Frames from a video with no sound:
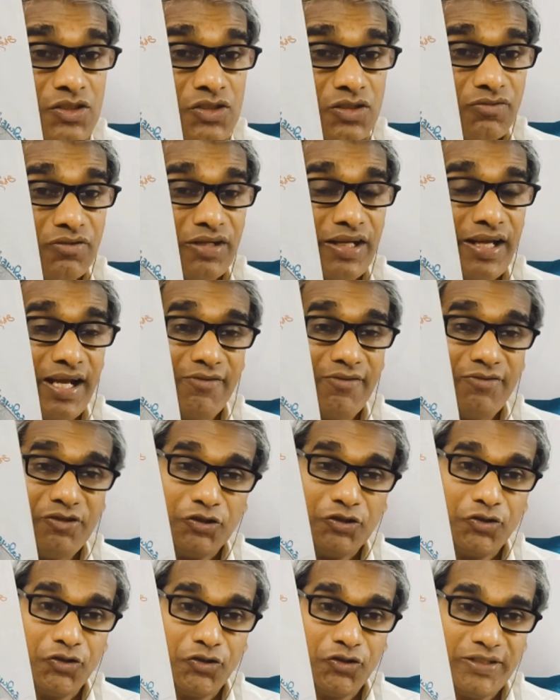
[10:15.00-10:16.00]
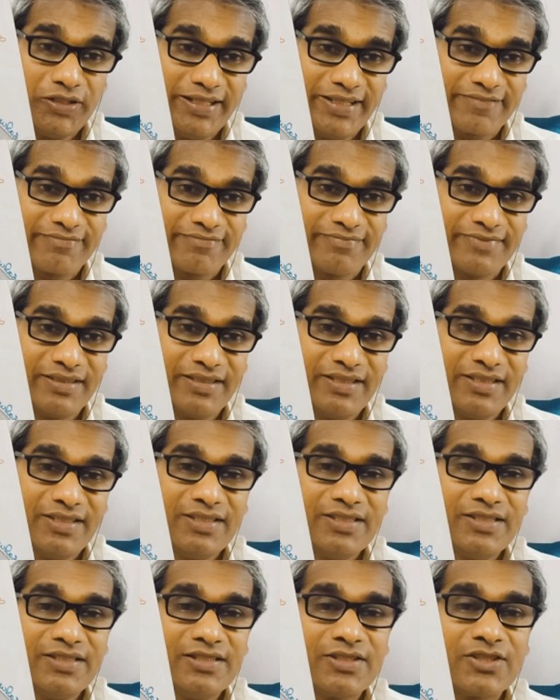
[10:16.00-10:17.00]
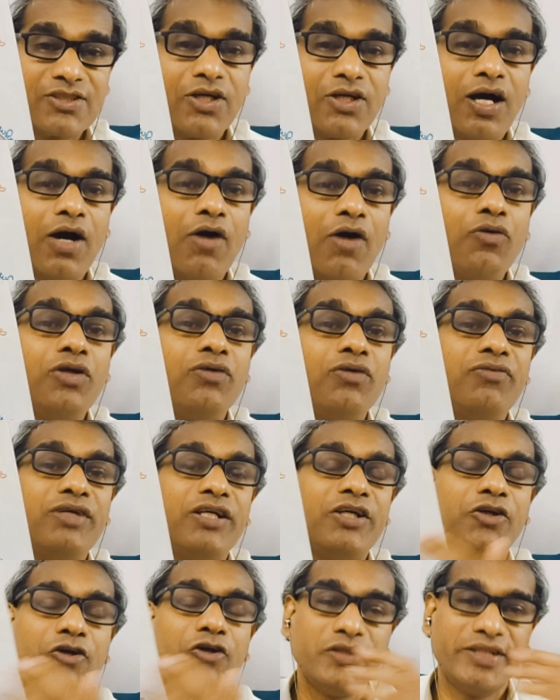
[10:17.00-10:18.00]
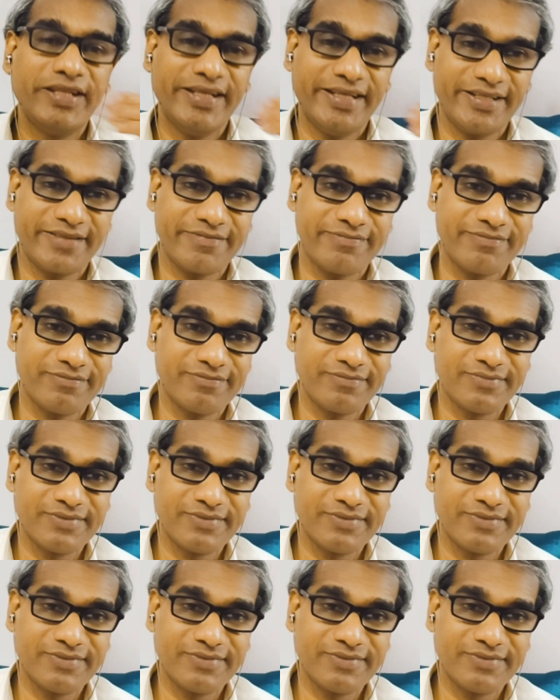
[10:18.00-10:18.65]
So we have to go there. So how do we go there?